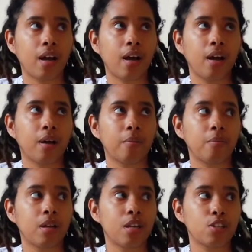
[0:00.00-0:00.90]

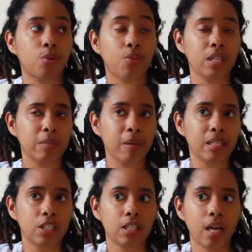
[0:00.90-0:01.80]
And so this
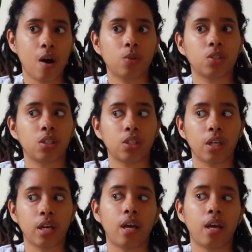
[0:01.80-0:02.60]
space just held it